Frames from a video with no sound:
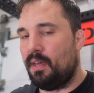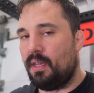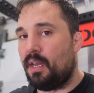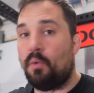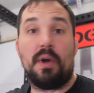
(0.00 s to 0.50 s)

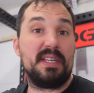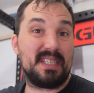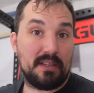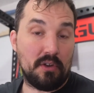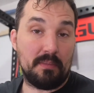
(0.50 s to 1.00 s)
Now, what is
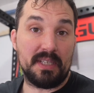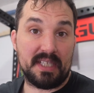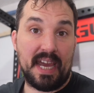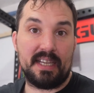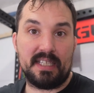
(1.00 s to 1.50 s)
a normal
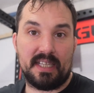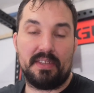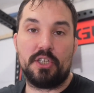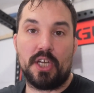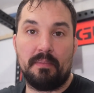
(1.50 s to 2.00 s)
status in
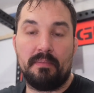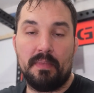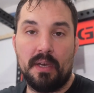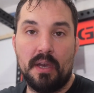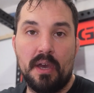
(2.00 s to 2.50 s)
the
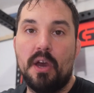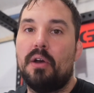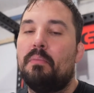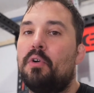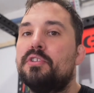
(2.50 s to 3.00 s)
gym?
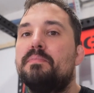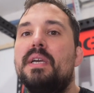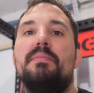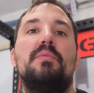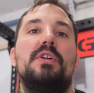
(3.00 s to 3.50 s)
Most
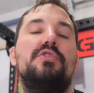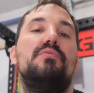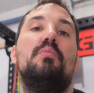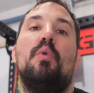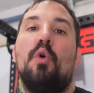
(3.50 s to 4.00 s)
people will do
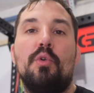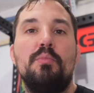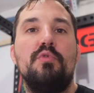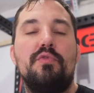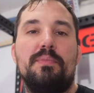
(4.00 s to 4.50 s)
more
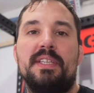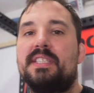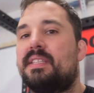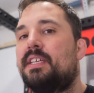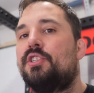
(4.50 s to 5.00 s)

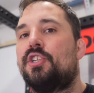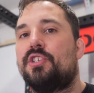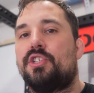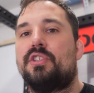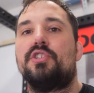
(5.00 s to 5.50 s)
movements than
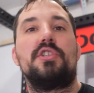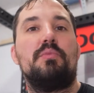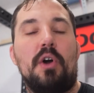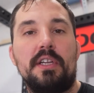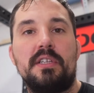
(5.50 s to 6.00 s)
just the
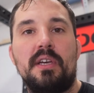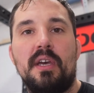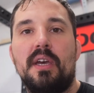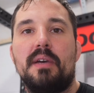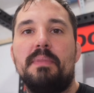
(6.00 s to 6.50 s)
squat.
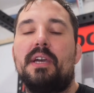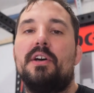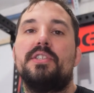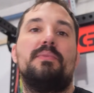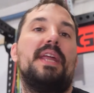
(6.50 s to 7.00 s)

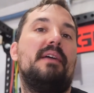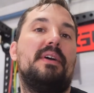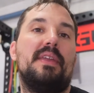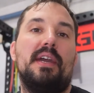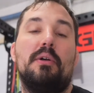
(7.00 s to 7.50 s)
because whatever
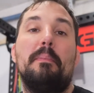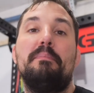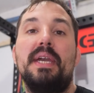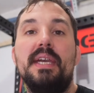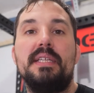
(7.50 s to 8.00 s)
they
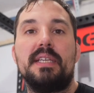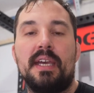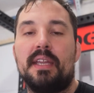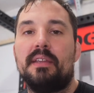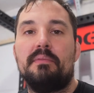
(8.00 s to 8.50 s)
compete
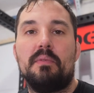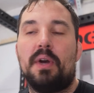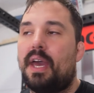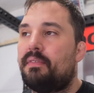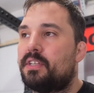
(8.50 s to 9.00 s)
in,
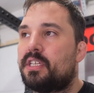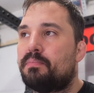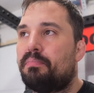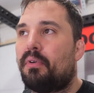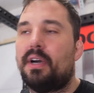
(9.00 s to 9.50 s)
whatever
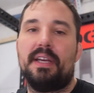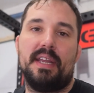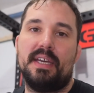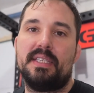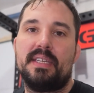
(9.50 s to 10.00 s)
sport it
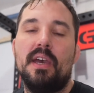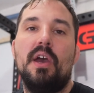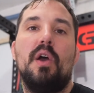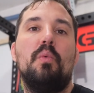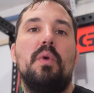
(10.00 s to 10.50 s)
is,
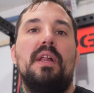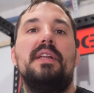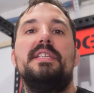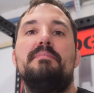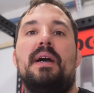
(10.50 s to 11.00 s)
will
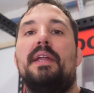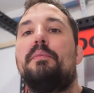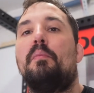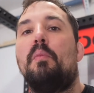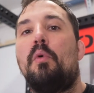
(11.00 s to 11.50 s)

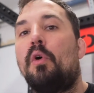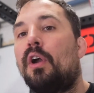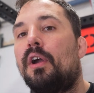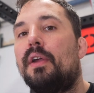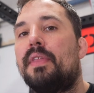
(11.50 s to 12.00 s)
demand
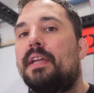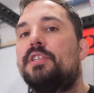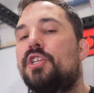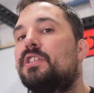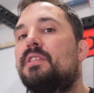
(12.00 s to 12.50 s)
more than
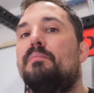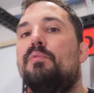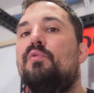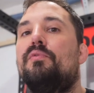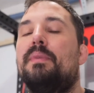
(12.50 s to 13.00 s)
just the
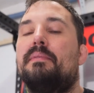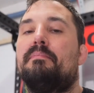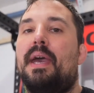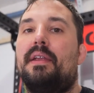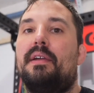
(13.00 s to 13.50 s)
movement
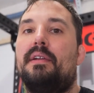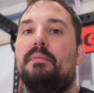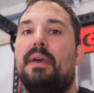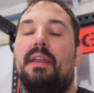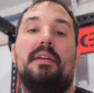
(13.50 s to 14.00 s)

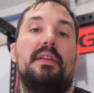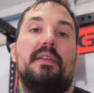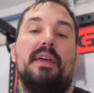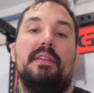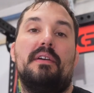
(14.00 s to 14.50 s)
pattern
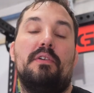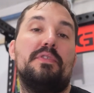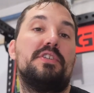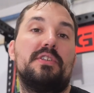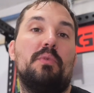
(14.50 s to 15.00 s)
than of
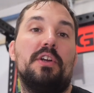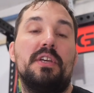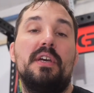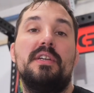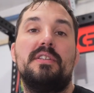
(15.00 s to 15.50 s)
the squat
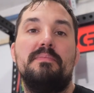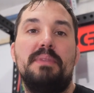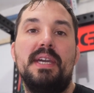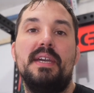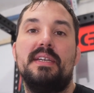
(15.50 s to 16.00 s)
to
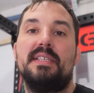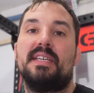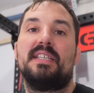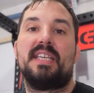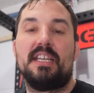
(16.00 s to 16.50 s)
be
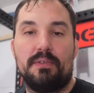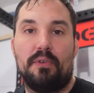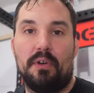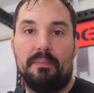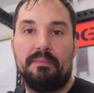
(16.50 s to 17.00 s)
successful.